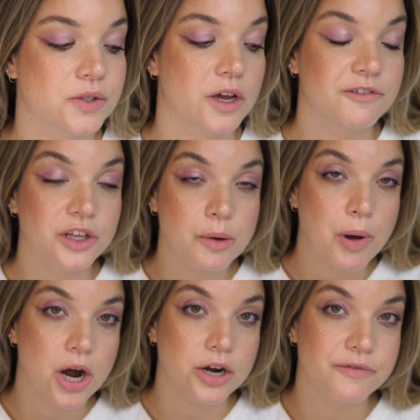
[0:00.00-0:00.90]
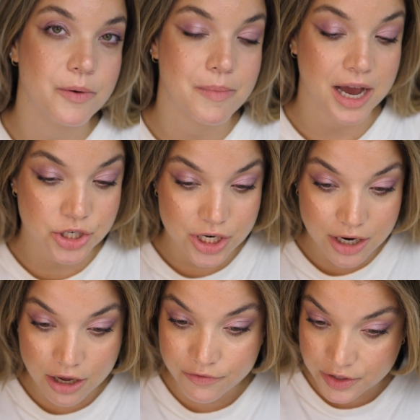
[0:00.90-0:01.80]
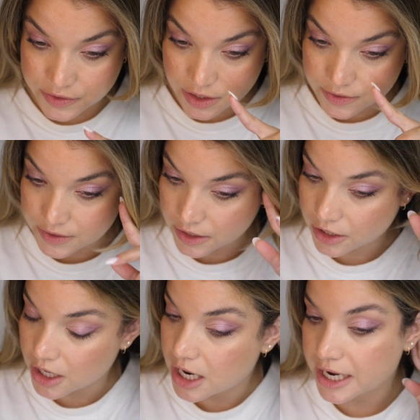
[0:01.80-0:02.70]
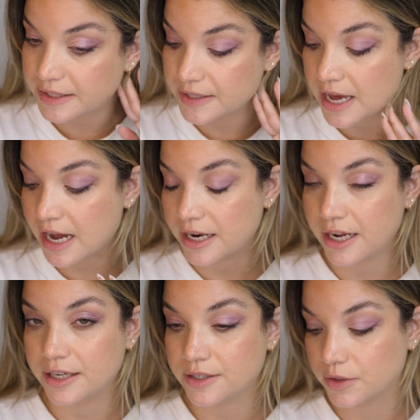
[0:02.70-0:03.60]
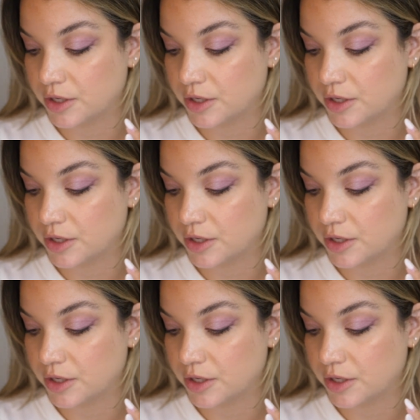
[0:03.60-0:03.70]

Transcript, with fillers: so I feel like part of the magic of this concealer is that it